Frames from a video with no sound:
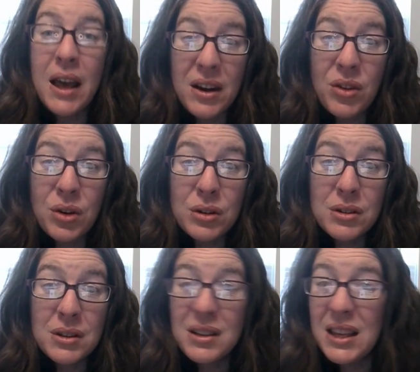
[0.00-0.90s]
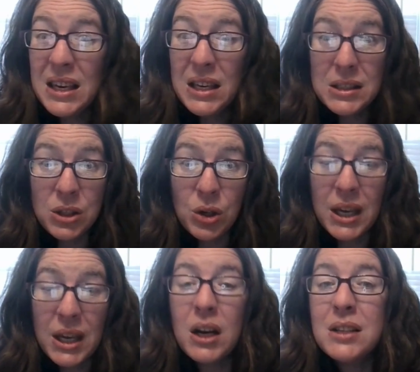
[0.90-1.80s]
Another easy trick
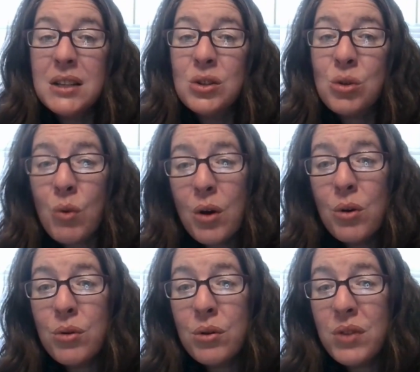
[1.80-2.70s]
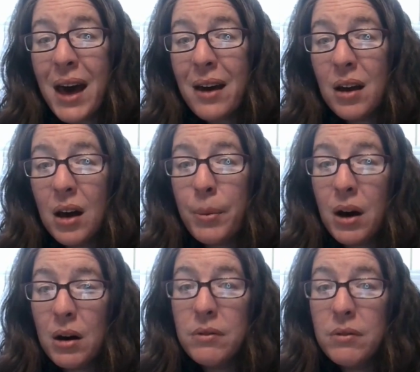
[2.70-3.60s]
here is throw that cup
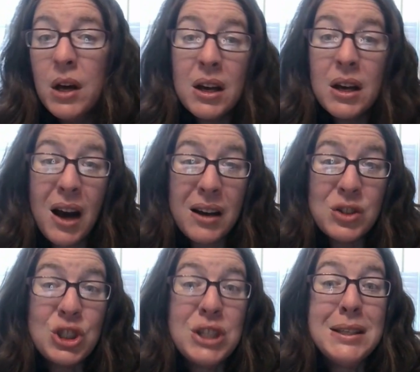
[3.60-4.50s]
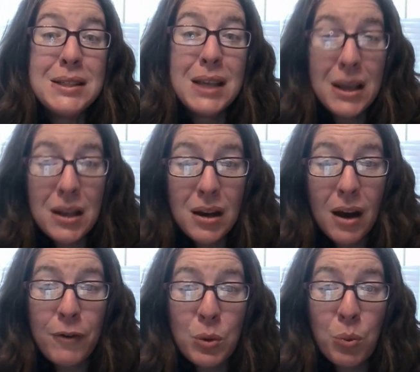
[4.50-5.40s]
of cottage cheese in
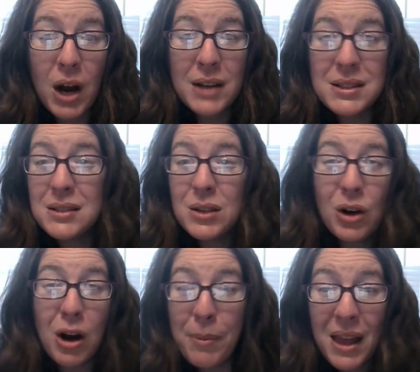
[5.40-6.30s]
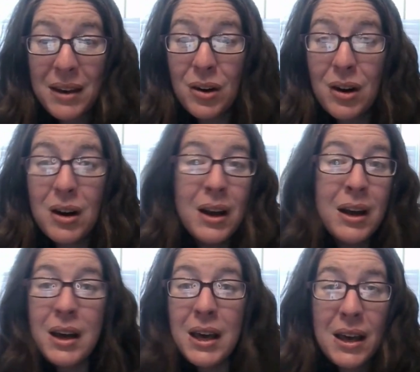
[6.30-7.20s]
a food processor or a blender,
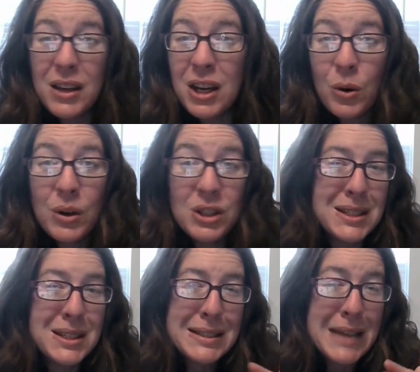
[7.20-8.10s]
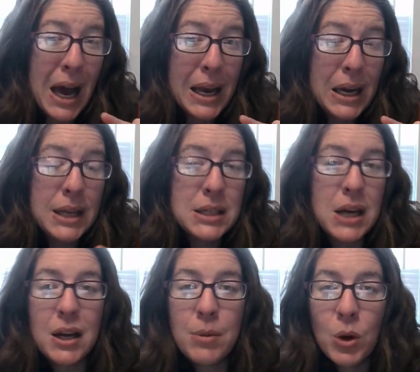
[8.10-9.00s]
just tiny,
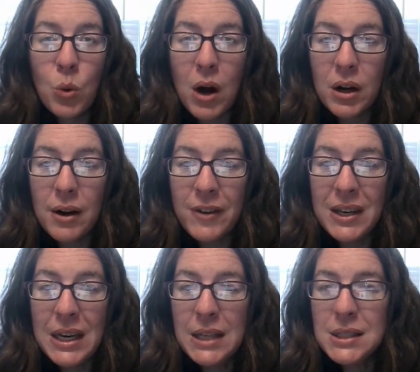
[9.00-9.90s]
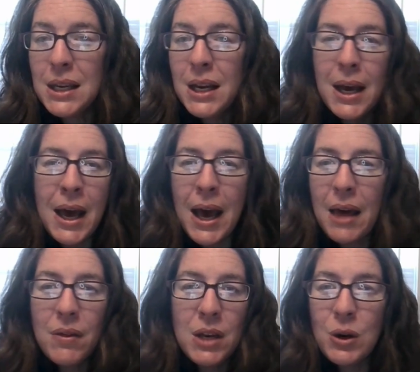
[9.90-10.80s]
tiny bit of water if it needs it.
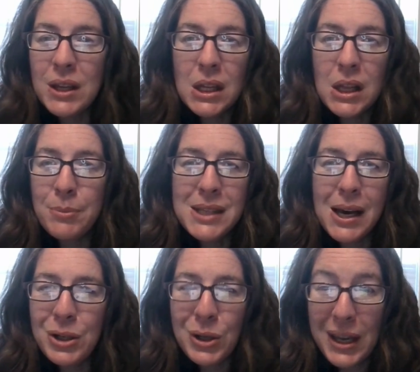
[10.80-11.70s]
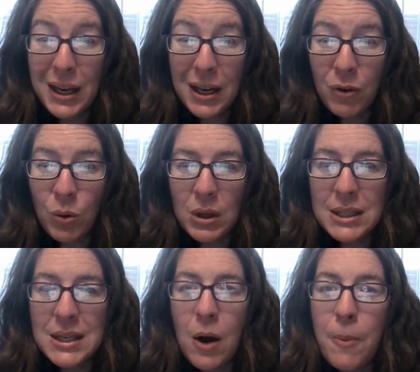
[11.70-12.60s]
And then you get the lumps out and you can't even really
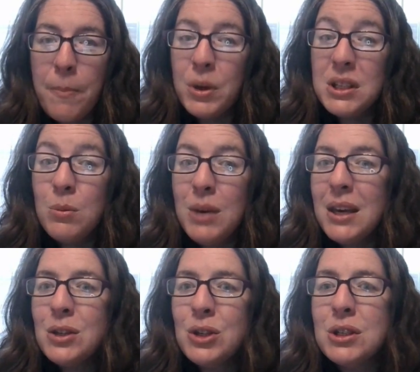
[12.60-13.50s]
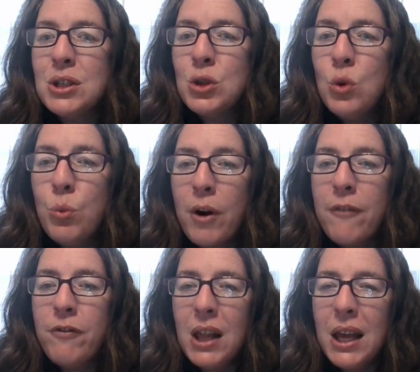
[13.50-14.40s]
tell. But to me, it's just super
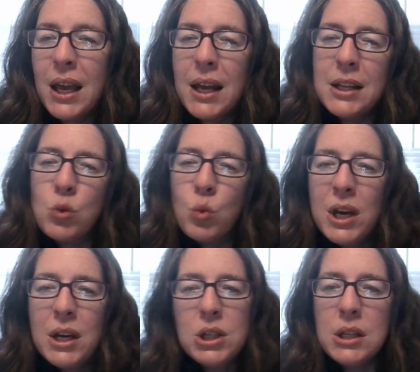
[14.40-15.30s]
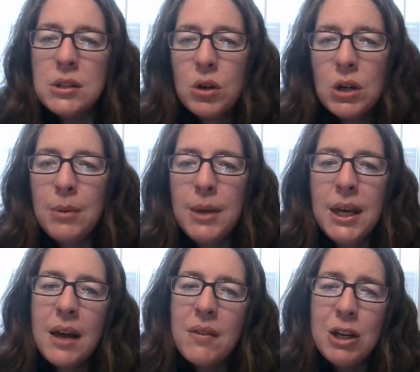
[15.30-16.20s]
filling and it's rich and it's
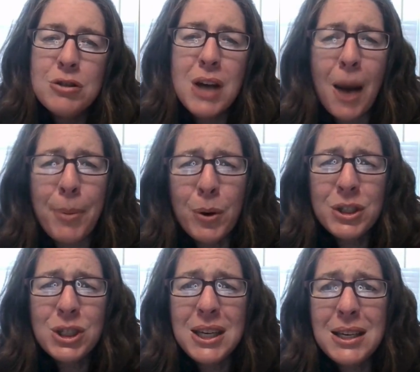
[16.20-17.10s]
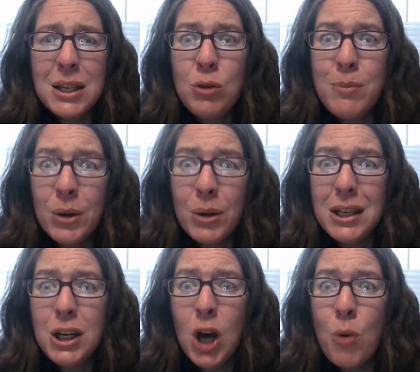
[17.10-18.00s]
creamy. And then you top it with cheese and you melt it.
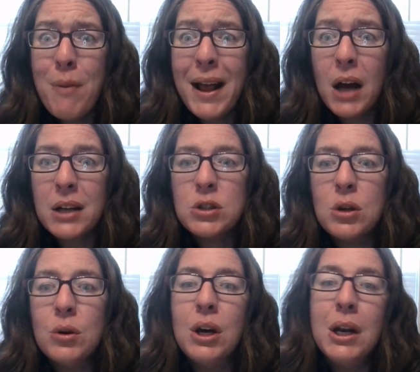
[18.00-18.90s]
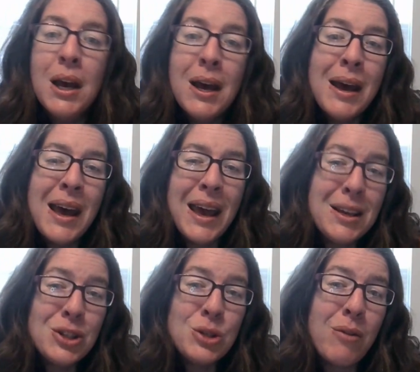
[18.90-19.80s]
And oh my God, it's so good.
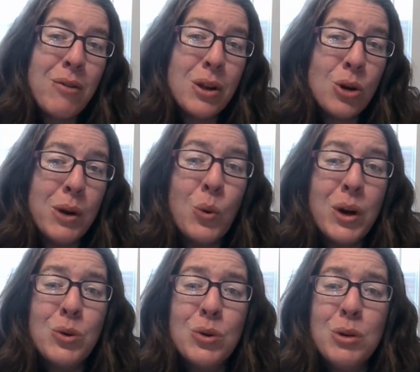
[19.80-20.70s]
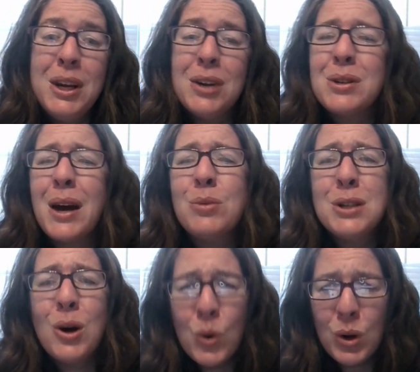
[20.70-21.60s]
And you have a little bit of wiggle room here. So I would
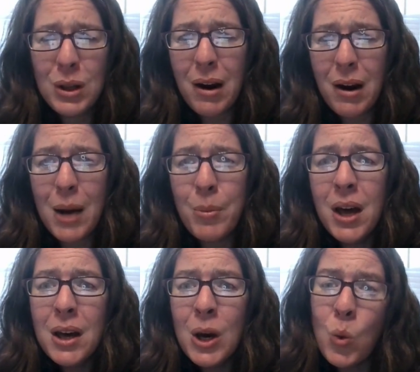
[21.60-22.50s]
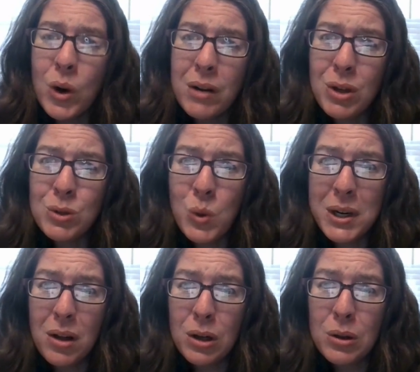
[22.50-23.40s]
totally grab one of those
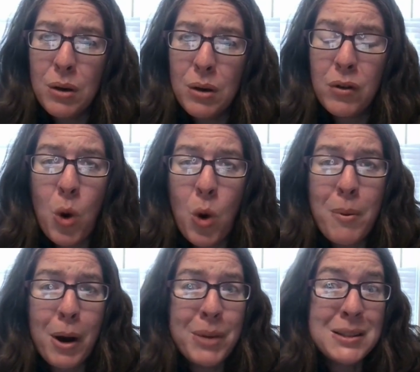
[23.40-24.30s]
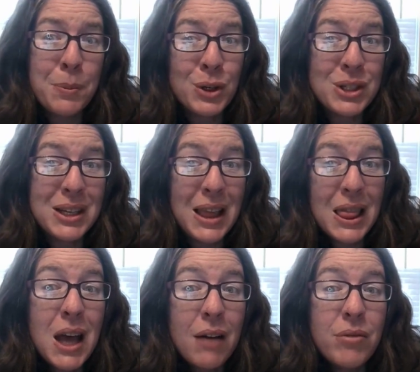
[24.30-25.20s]
$1 loaves from Walmart because I personally
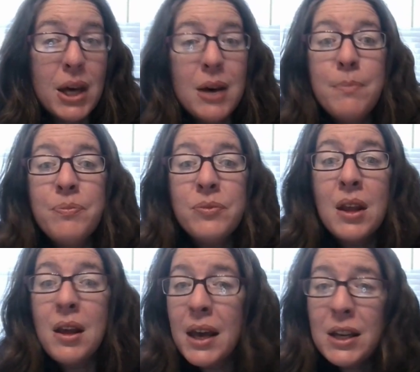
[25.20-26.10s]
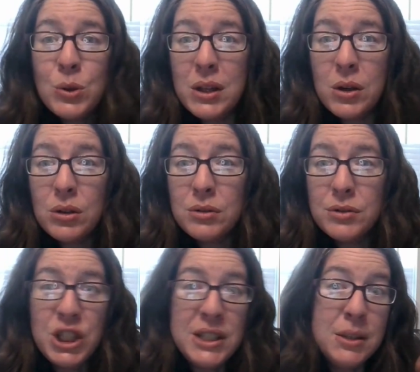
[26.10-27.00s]
love them, and do a little
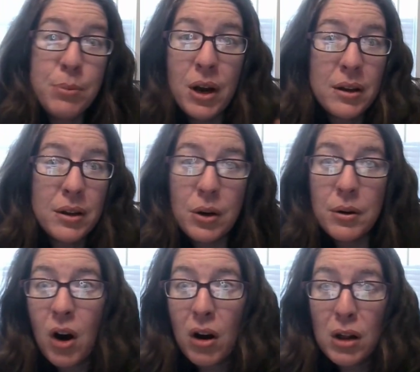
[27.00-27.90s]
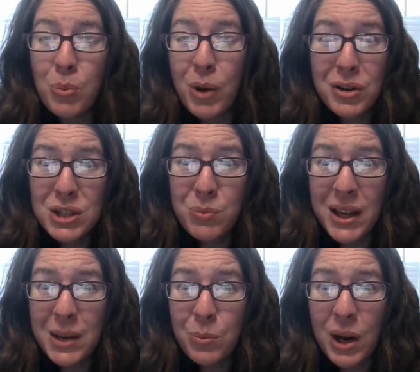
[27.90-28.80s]
cheesy bread or garlic bread or just
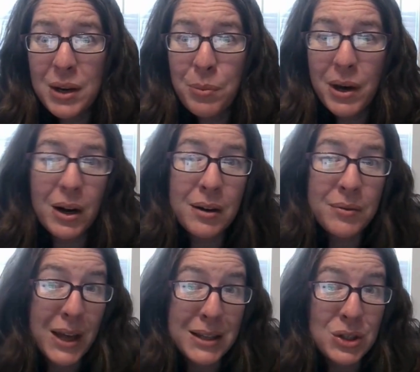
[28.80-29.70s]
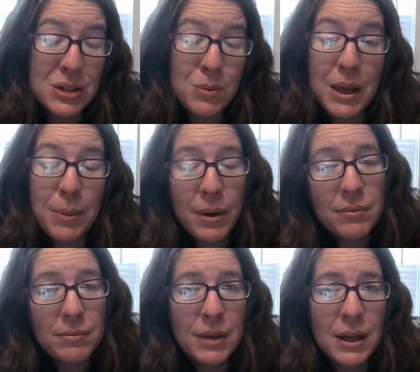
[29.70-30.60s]
plain bread and butter. That's just me, but
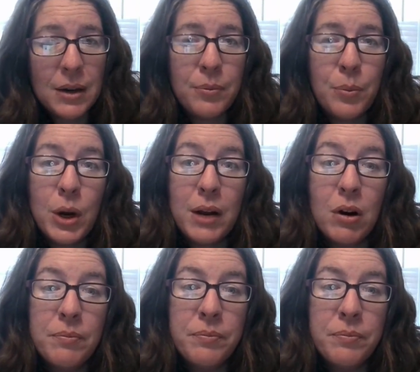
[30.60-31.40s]
whatever.